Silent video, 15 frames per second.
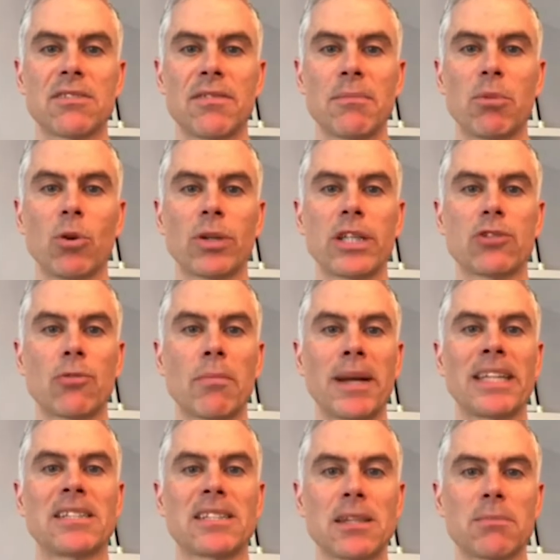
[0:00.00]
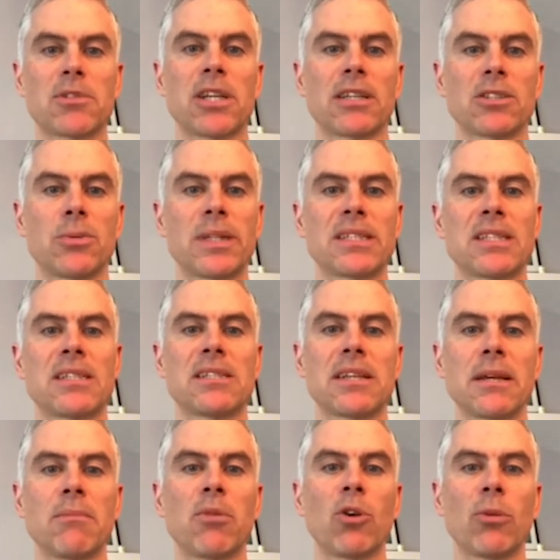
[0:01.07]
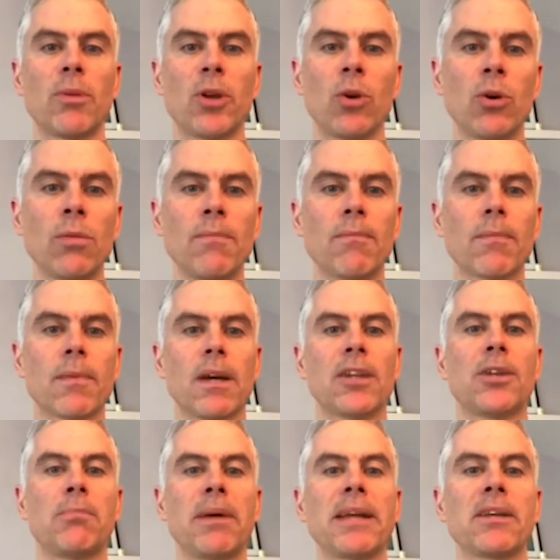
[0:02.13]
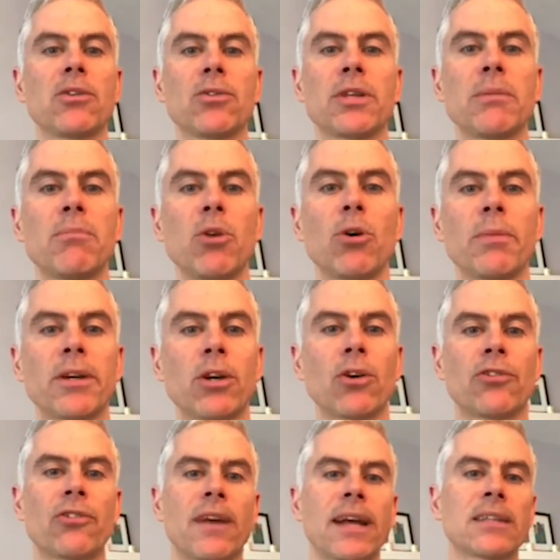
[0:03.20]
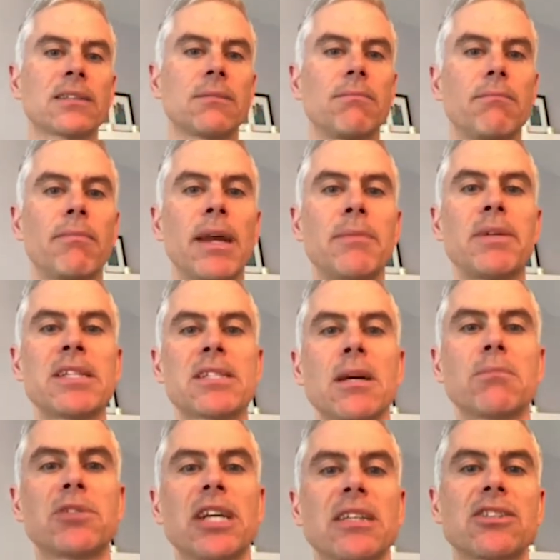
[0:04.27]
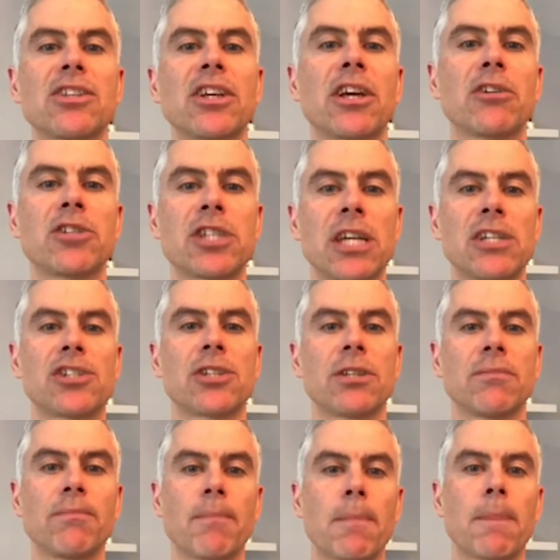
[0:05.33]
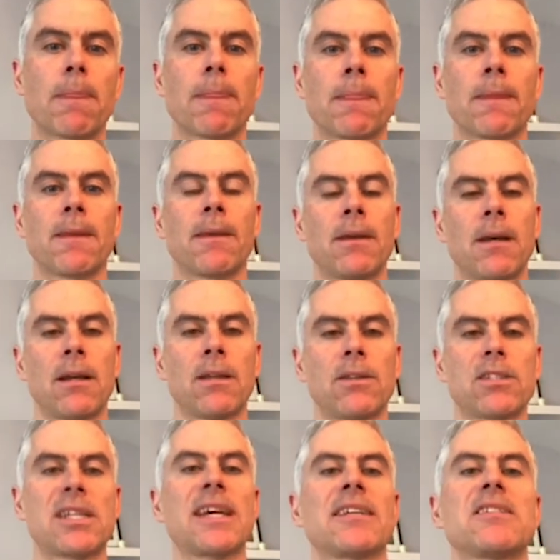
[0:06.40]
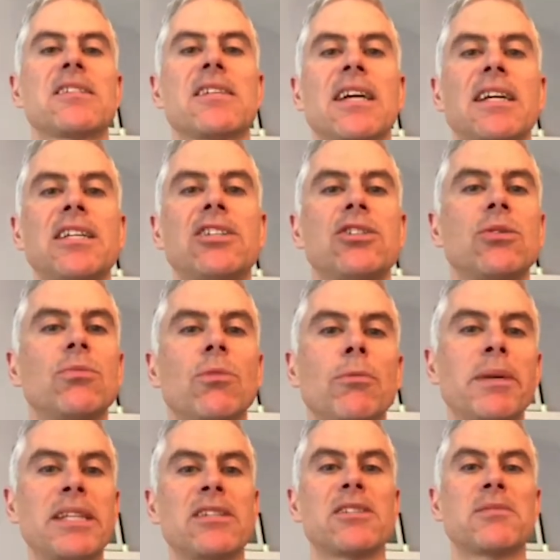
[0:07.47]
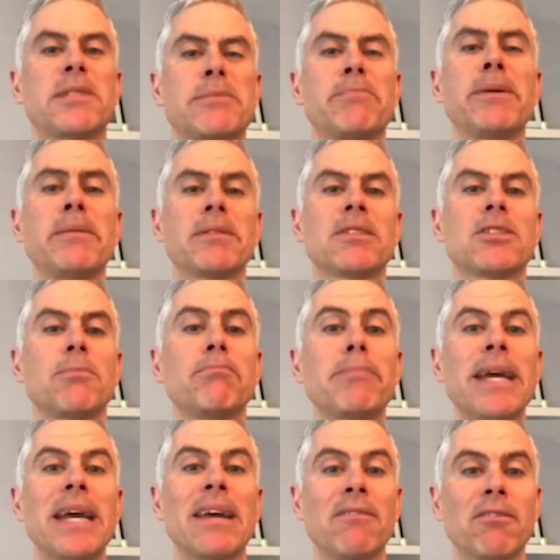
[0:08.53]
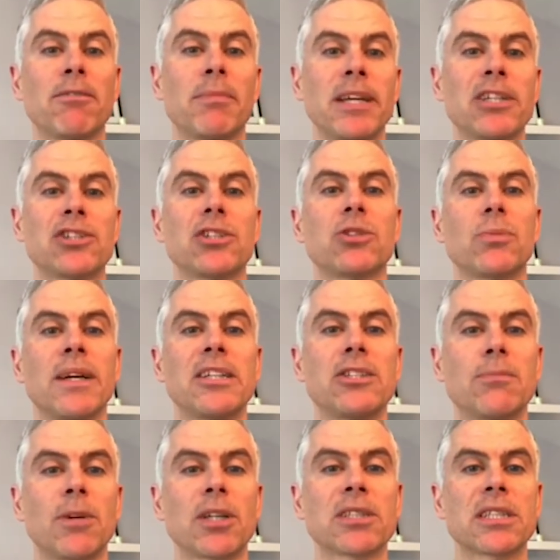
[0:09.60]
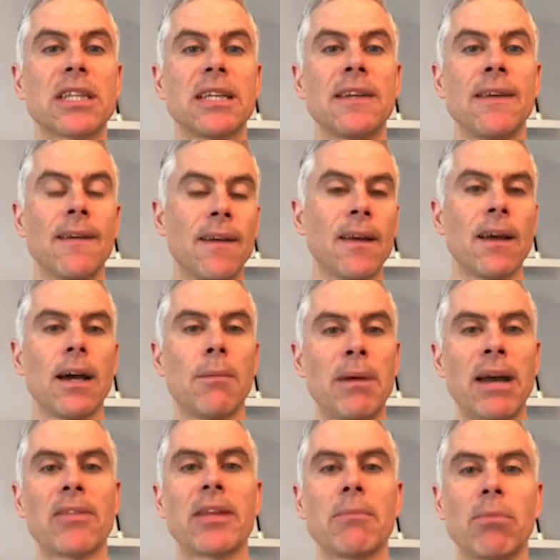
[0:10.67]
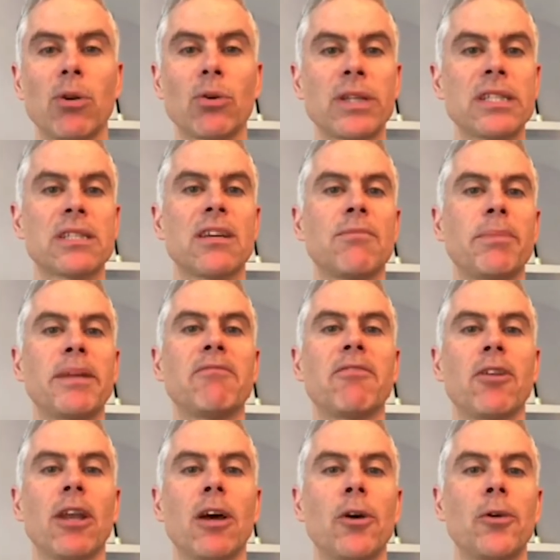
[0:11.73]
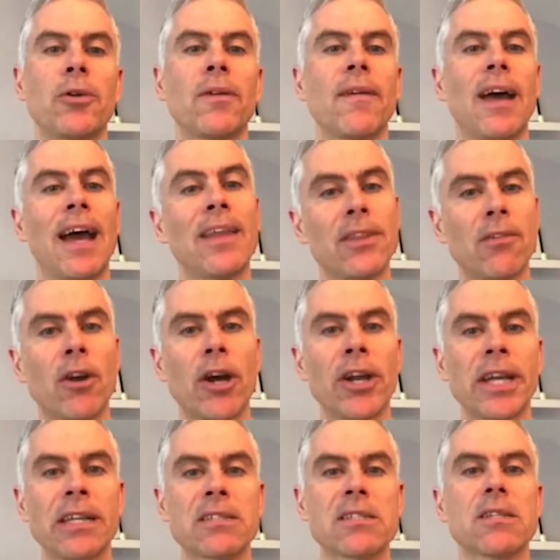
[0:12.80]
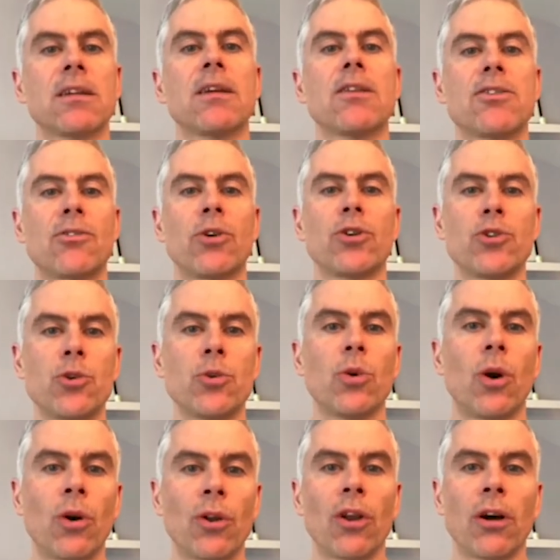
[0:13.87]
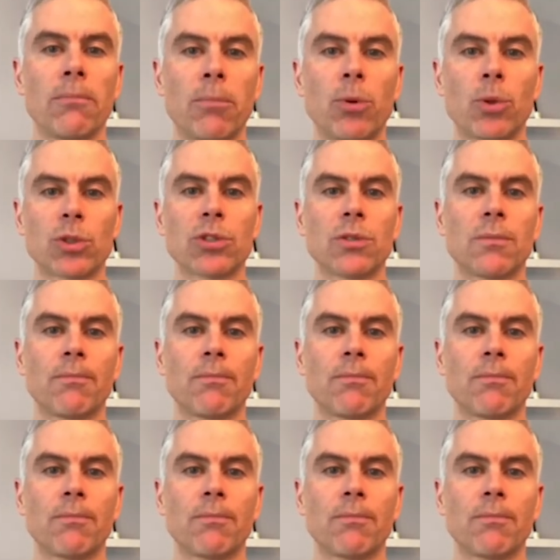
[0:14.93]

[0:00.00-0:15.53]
employees remains subject to existing employment law and, depending on the employment contract, may be subject to negotiation. The second stage will be to submit information to HMRC about the employees that have been furloughed and their earnings through a new online portal.